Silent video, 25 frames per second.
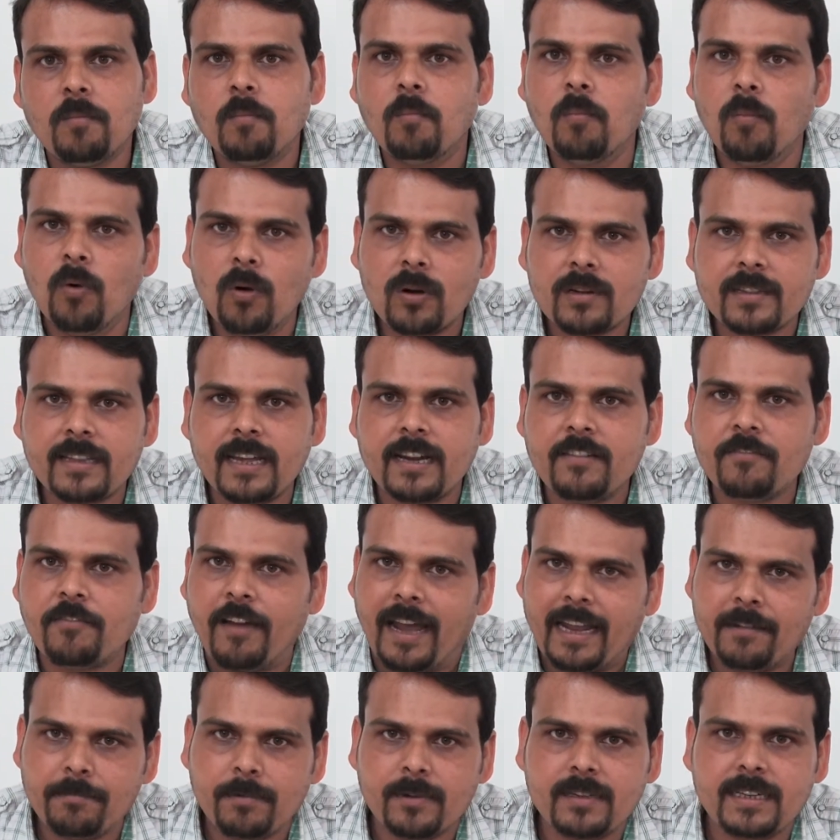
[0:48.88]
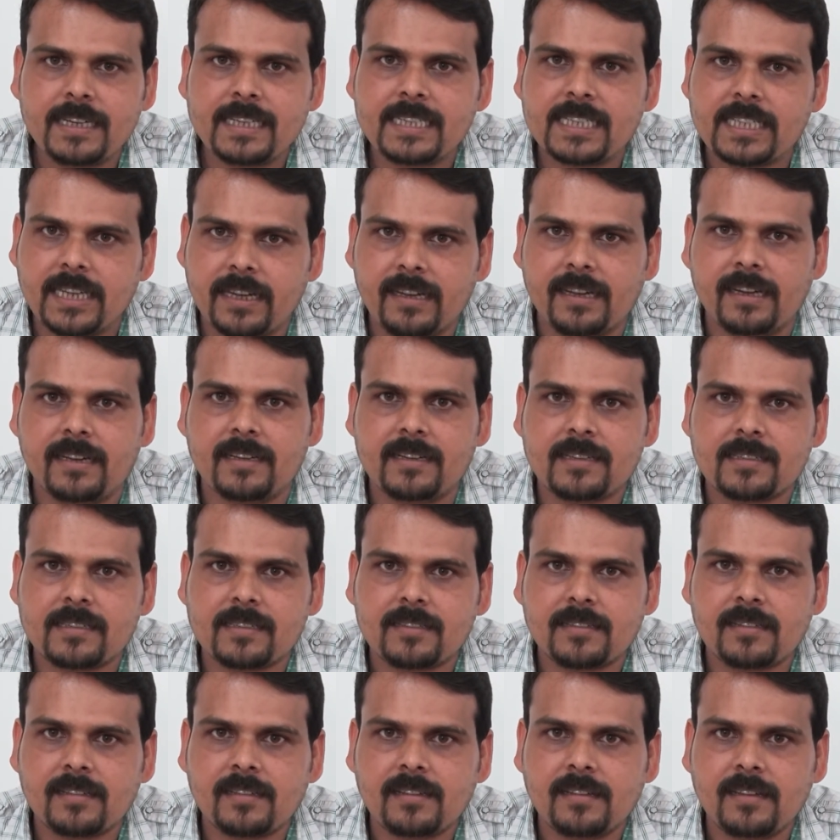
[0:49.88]
more than 500
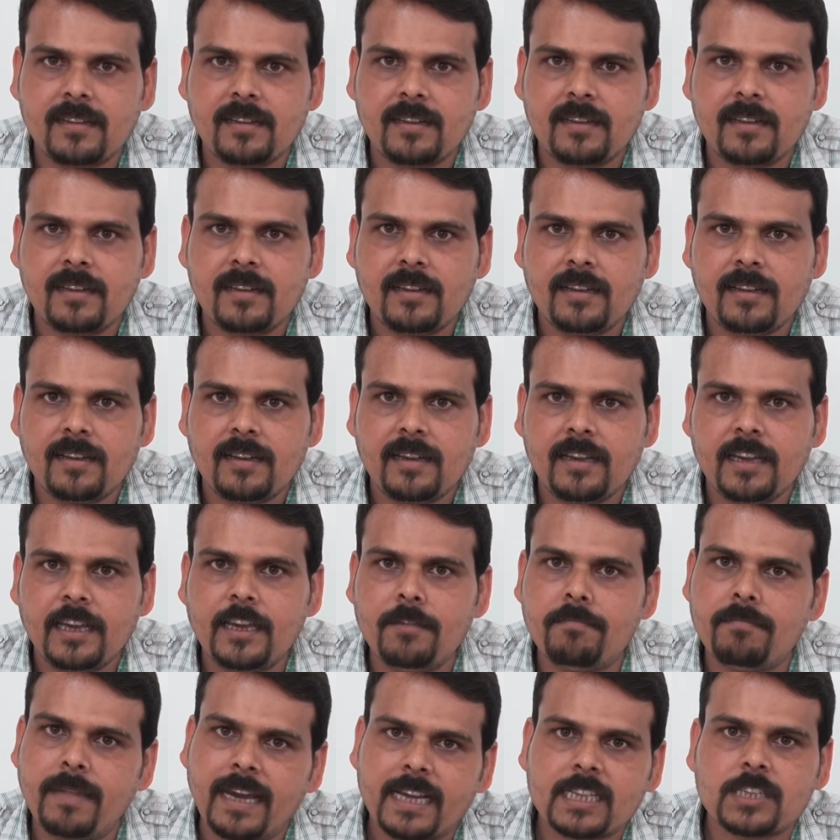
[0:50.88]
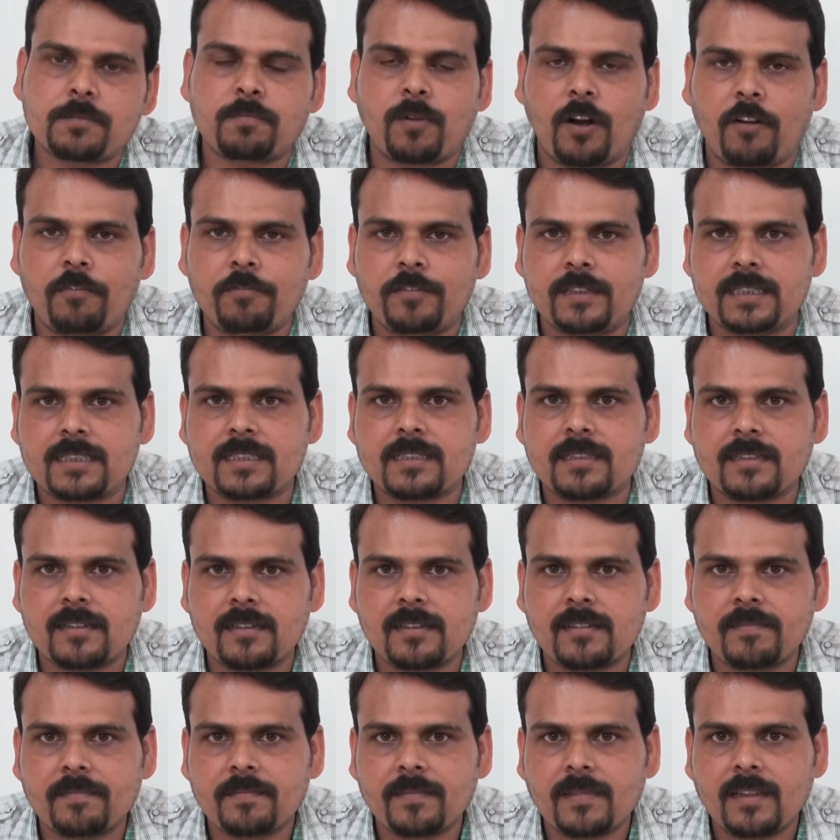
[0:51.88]
chairs, he makes profit,
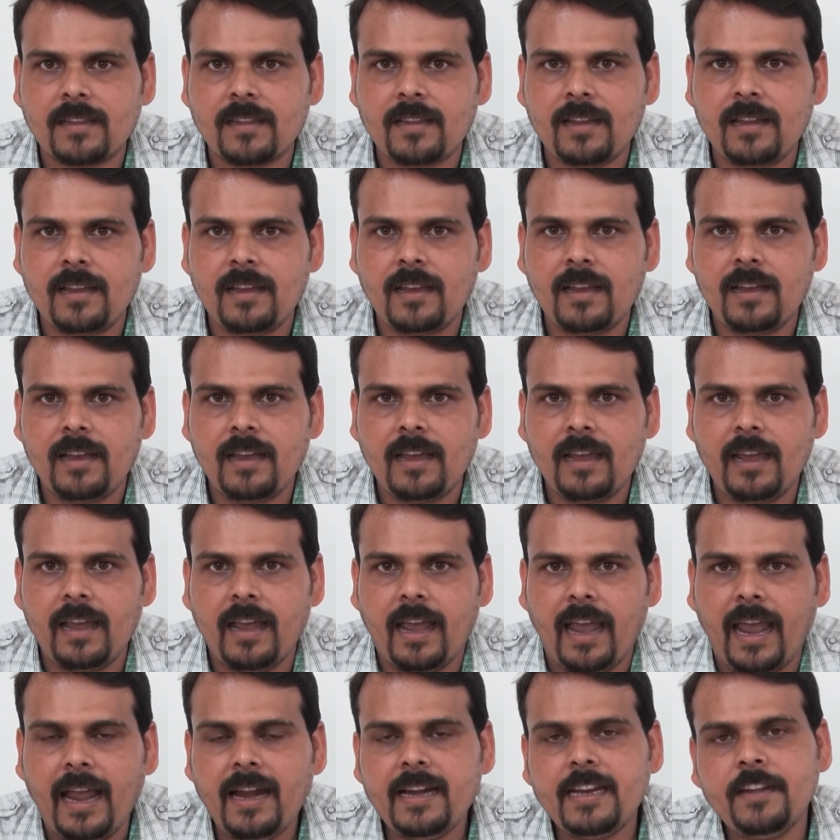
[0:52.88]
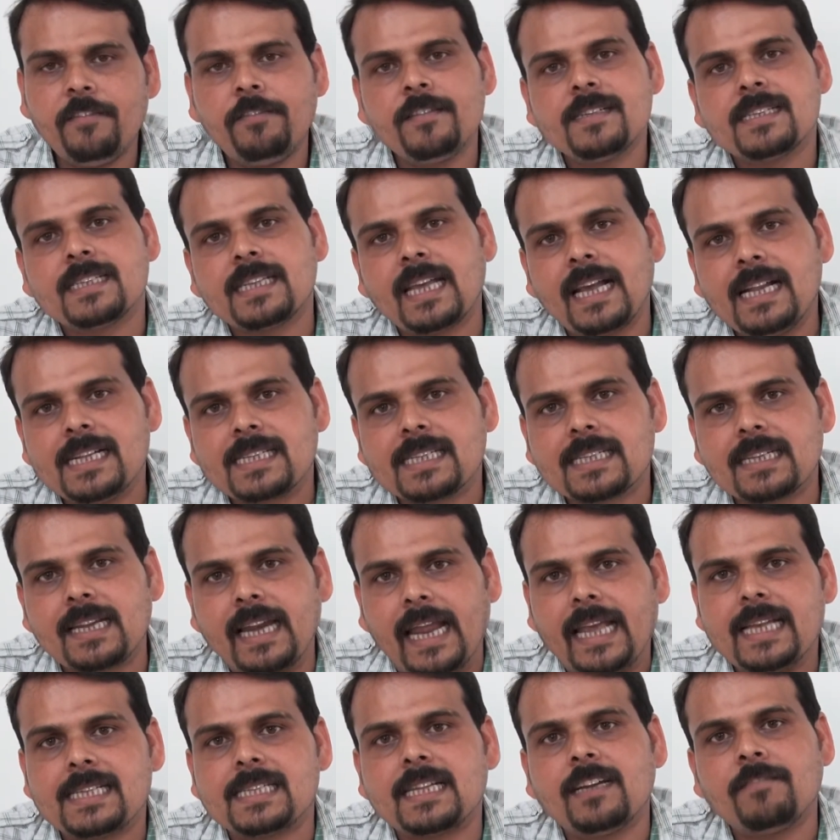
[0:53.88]
and if he sells
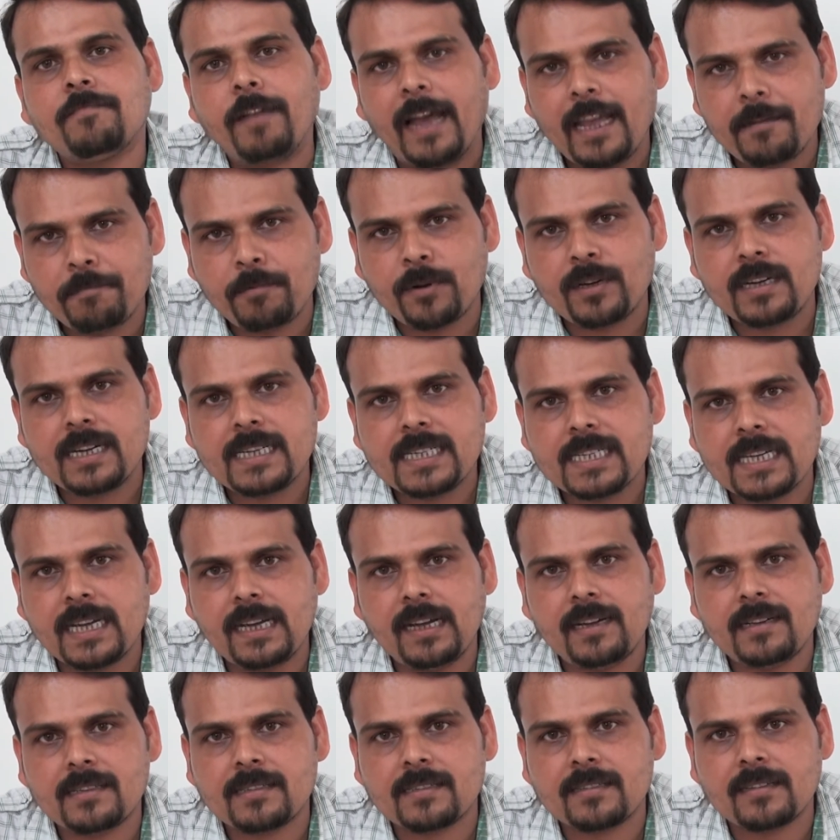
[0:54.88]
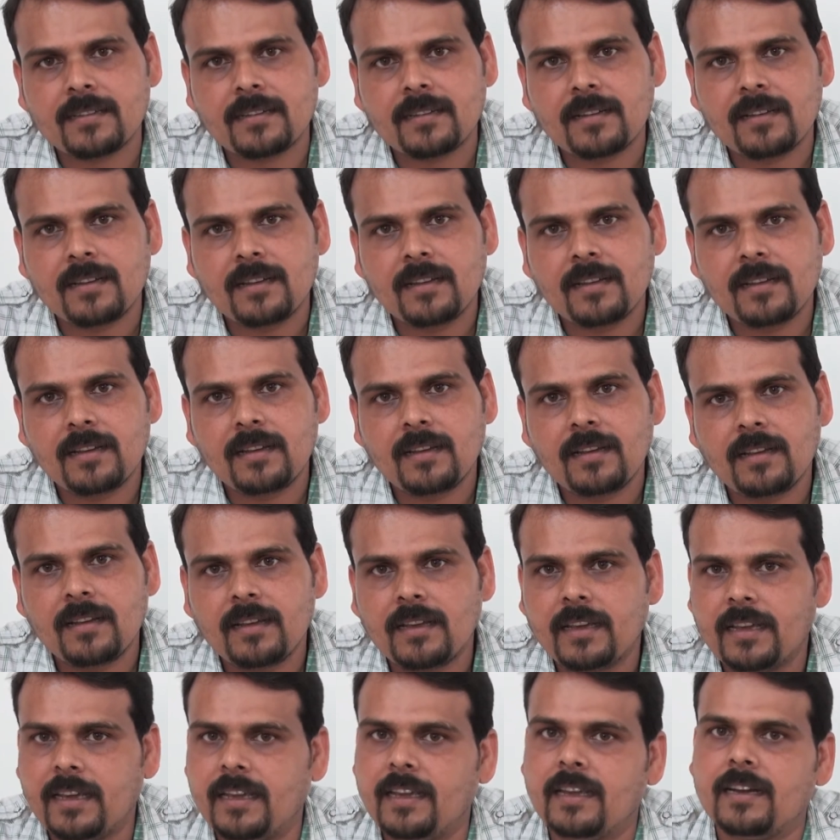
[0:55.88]
less than 500 chairs,
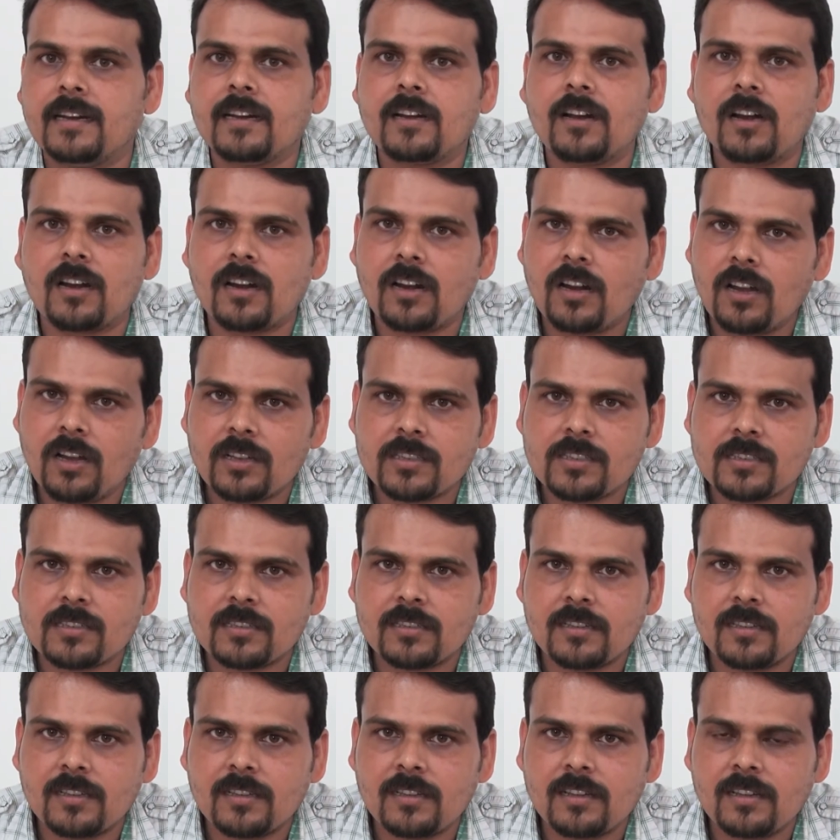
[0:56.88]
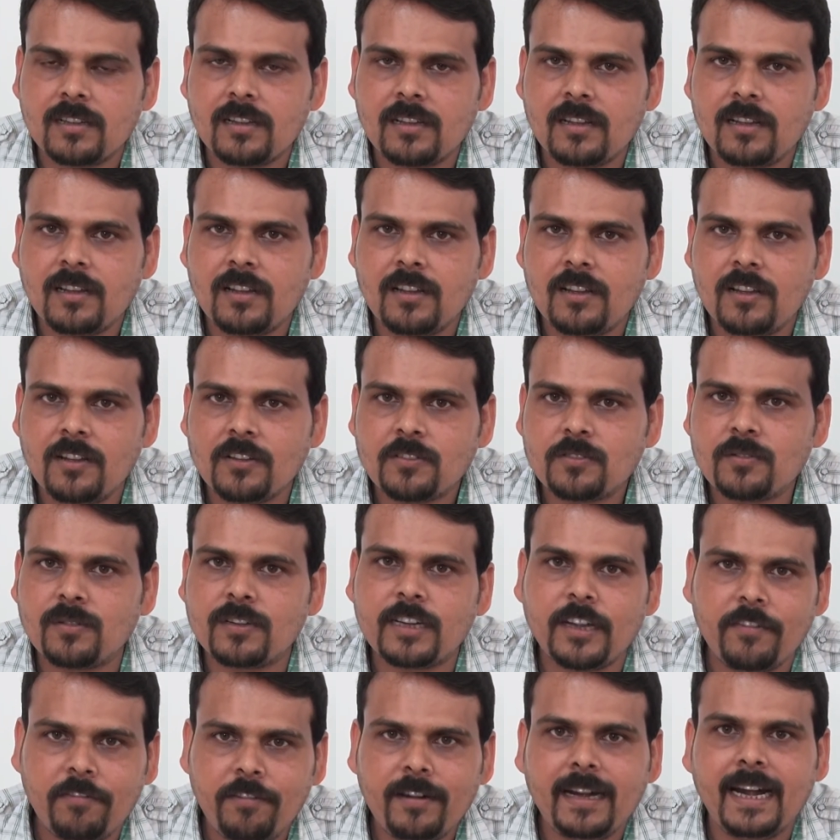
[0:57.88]
he incurs loss. So
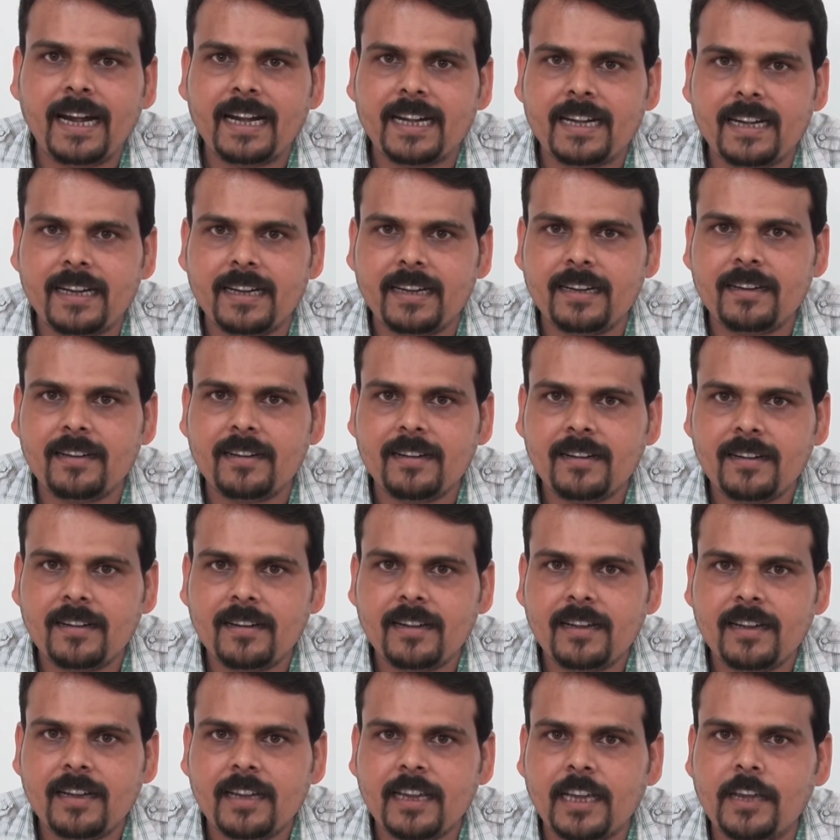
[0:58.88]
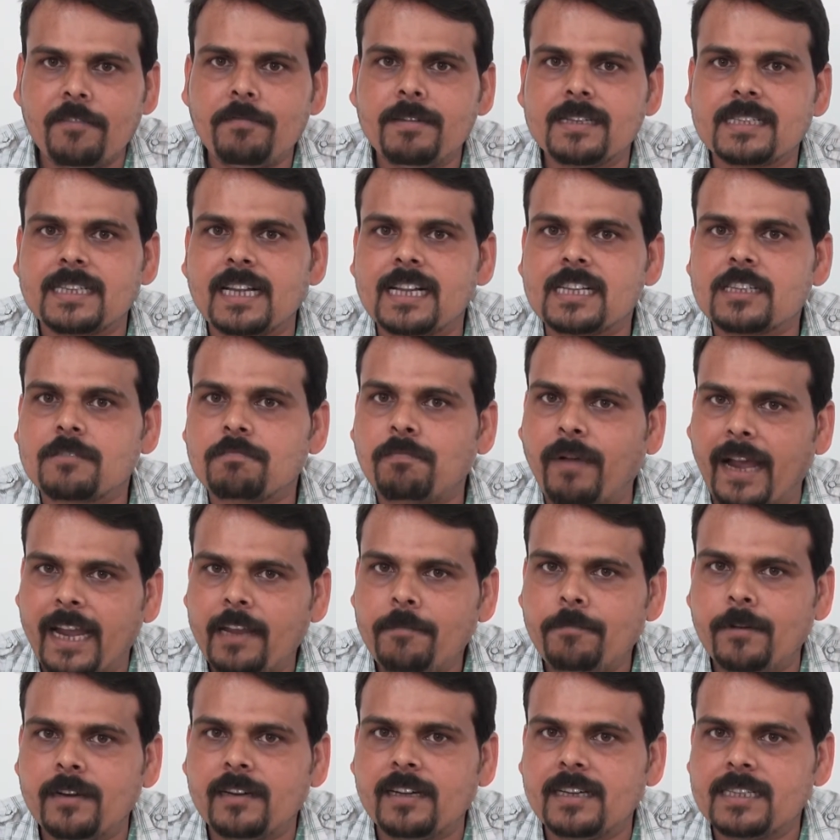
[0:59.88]
definitely if he sells
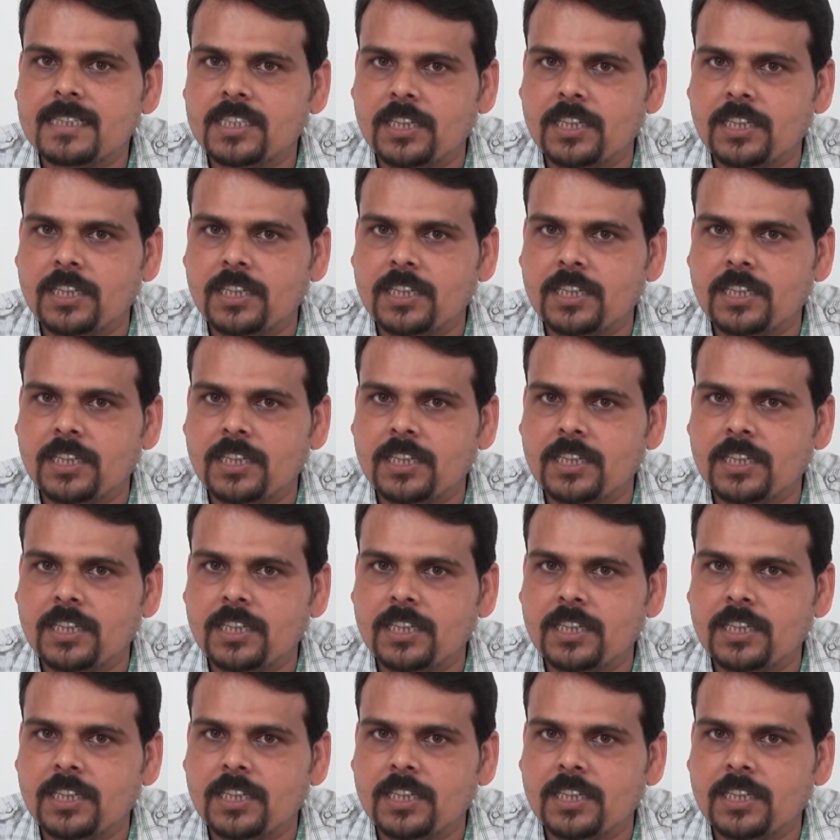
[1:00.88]
500